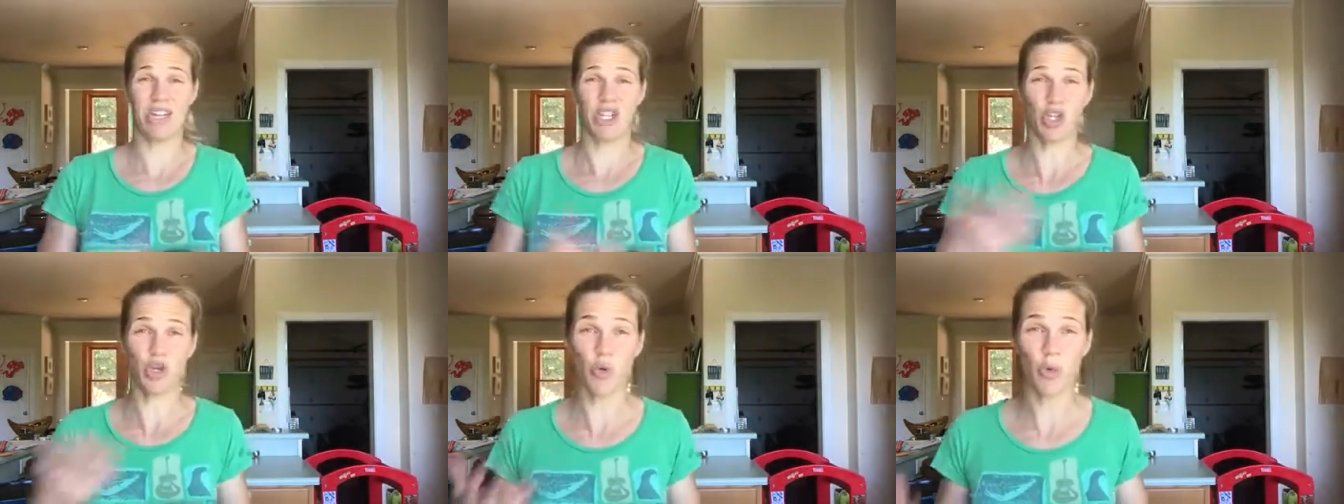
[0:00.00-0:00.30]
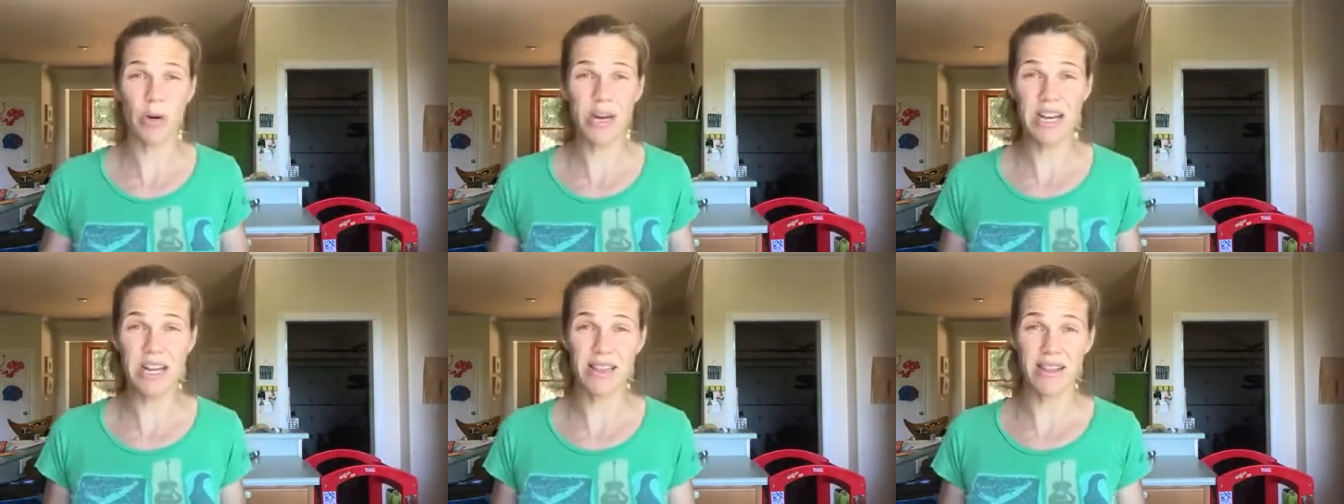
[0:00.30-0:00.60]

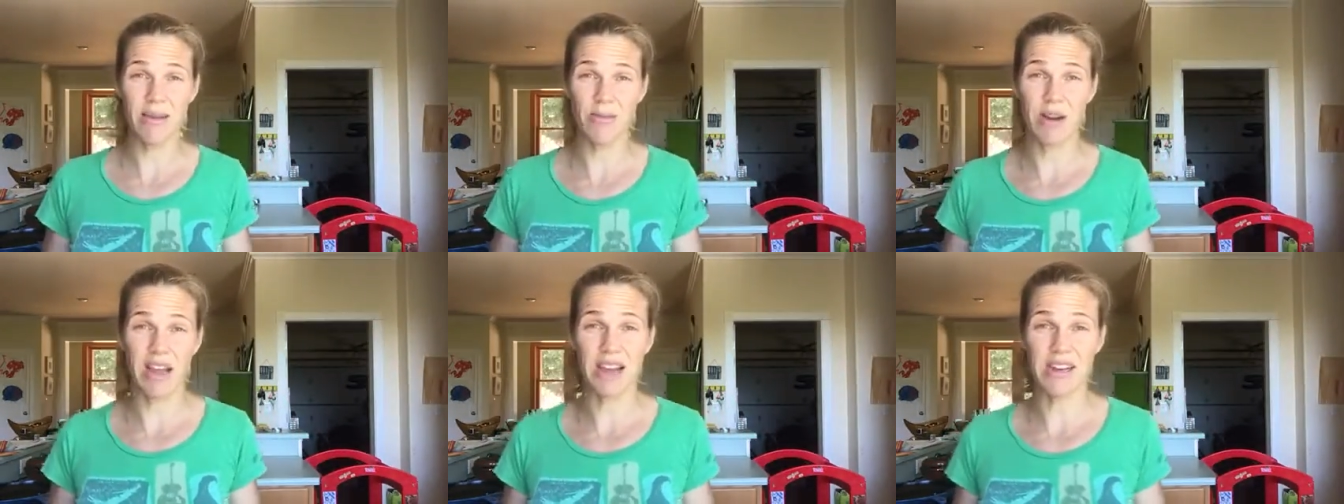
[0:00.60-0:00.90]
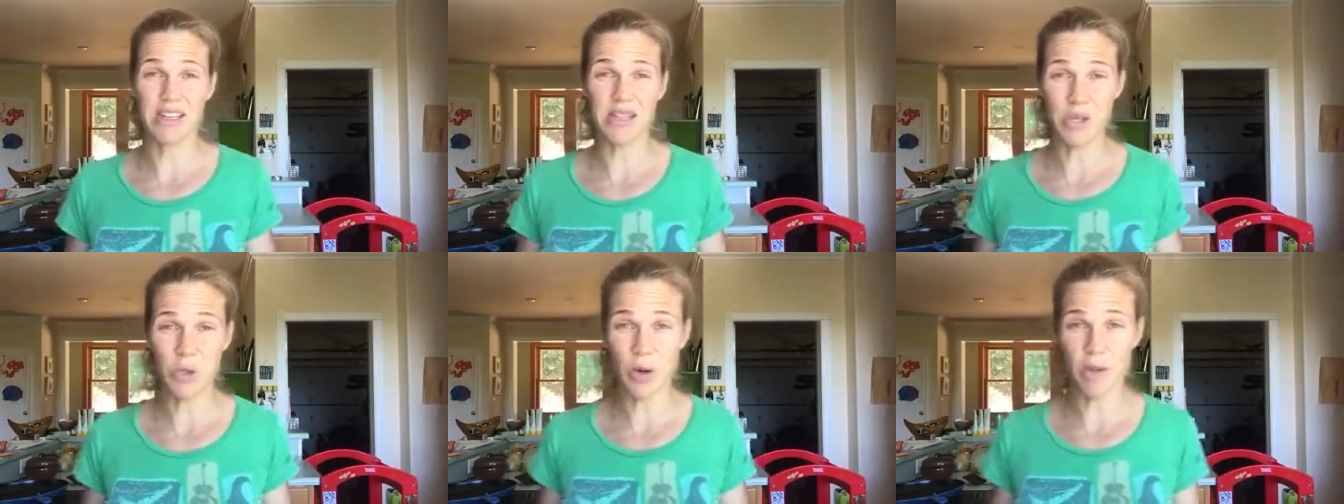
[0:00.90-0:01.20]
treating them
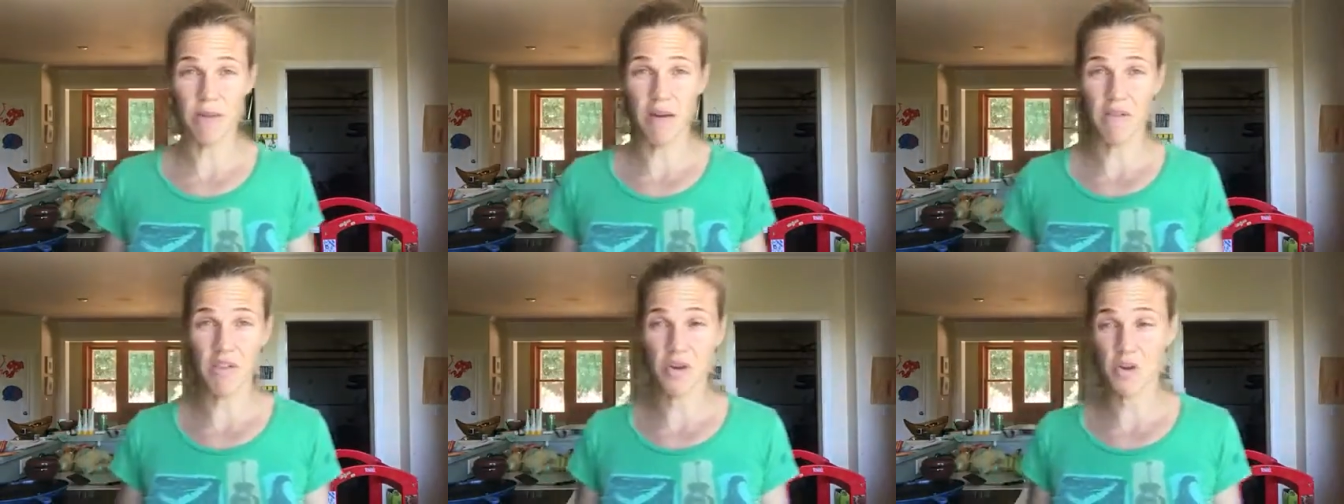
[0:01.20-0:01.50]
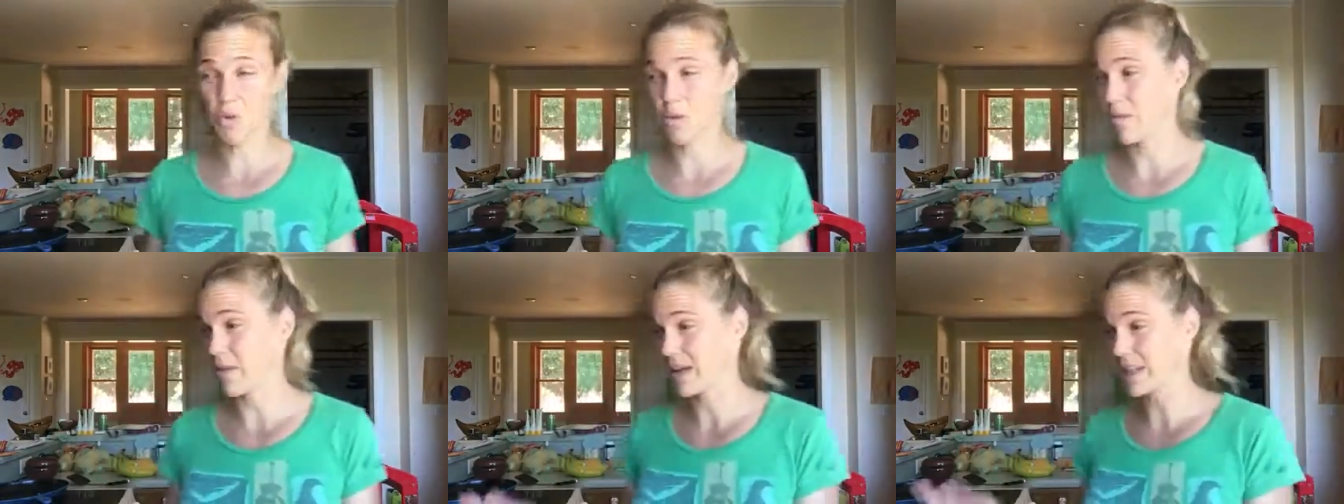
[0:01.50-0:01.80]
to ice cream after
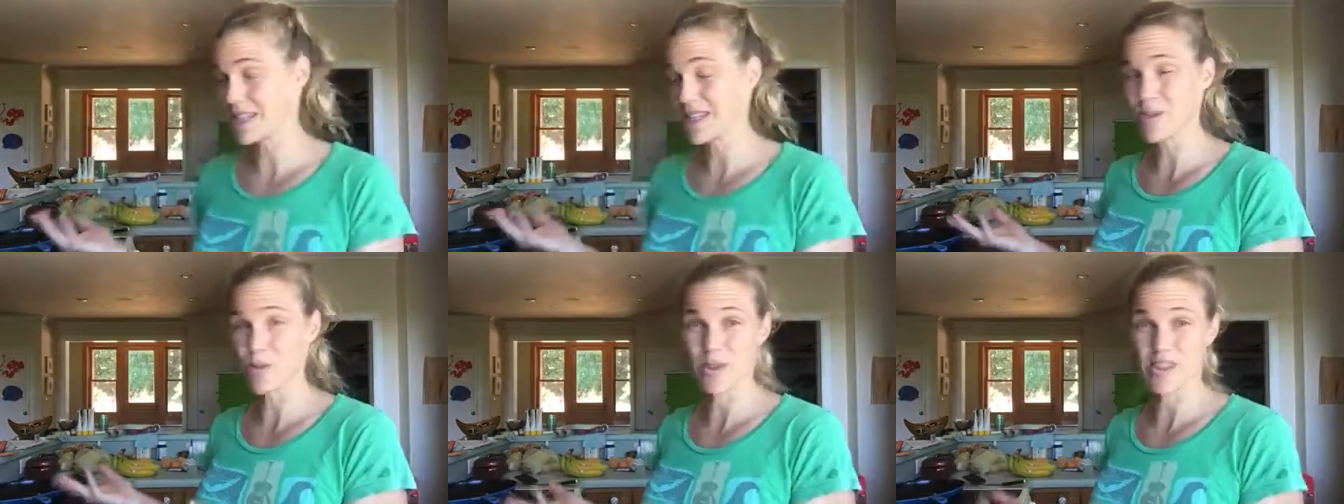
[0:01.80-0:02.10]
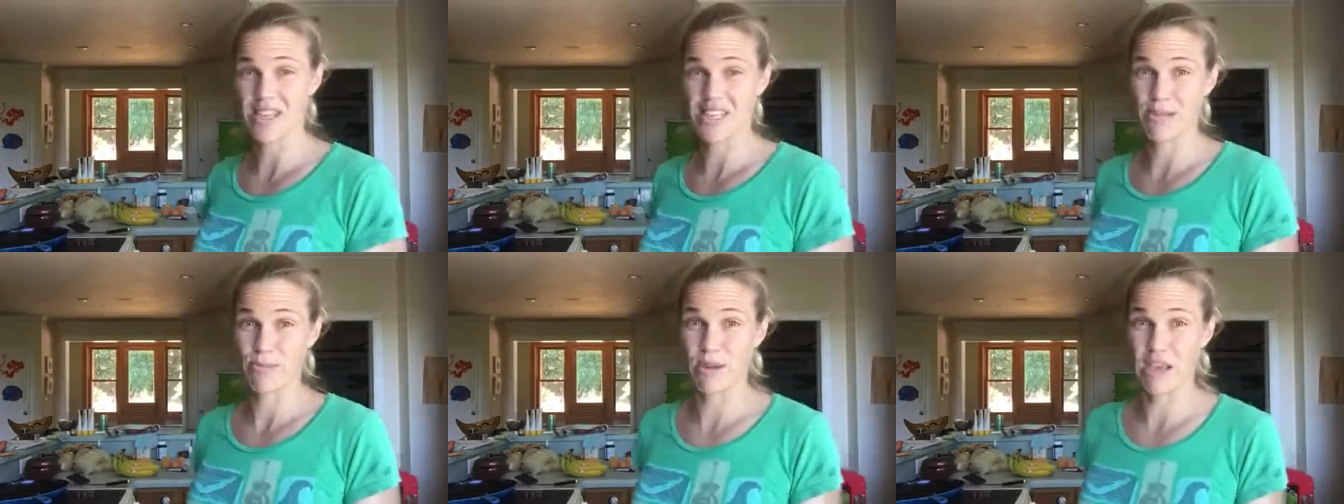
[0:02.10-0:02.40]
swim lessons
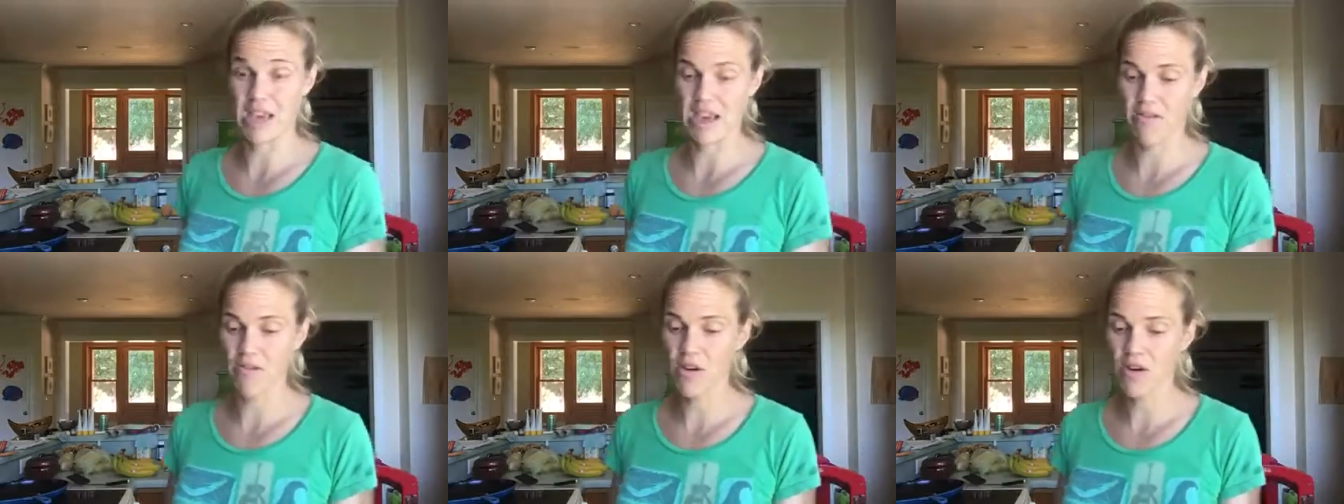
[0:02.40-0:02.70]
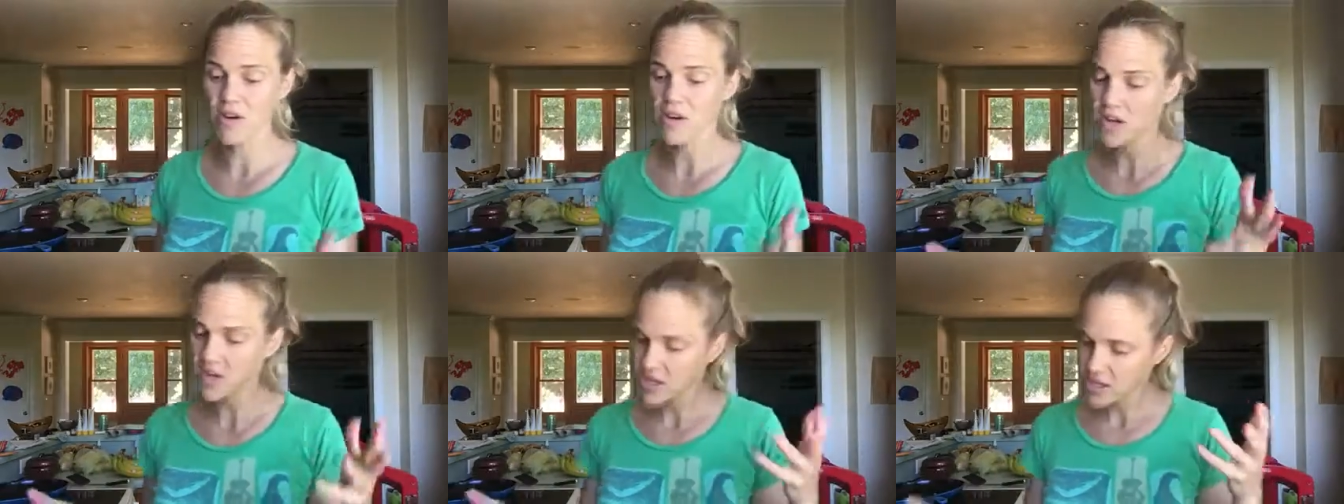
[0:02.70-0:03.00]
with this
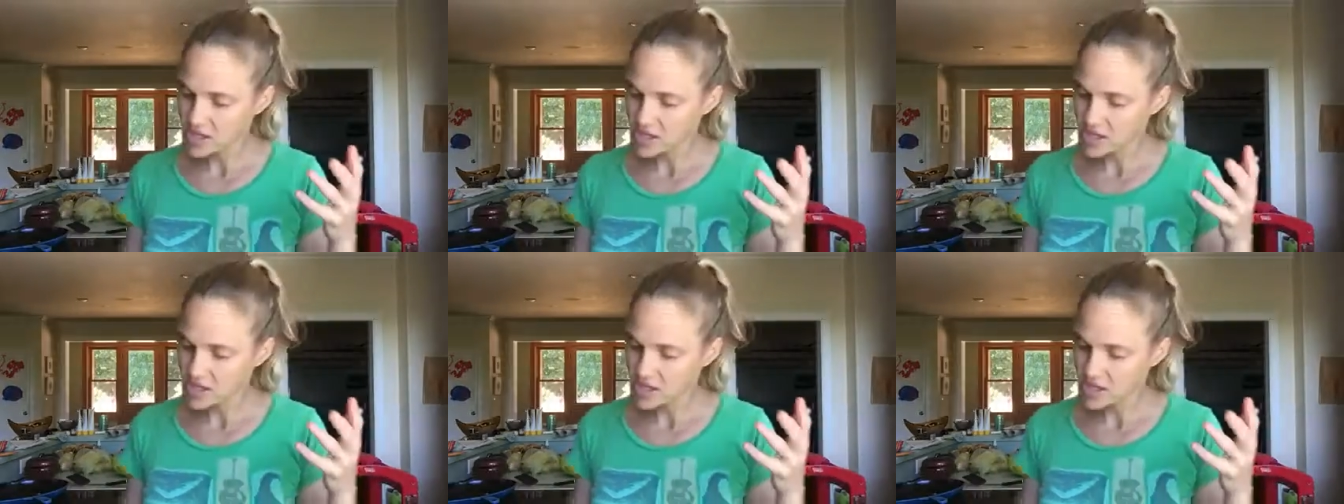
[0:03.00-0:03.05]
behavior.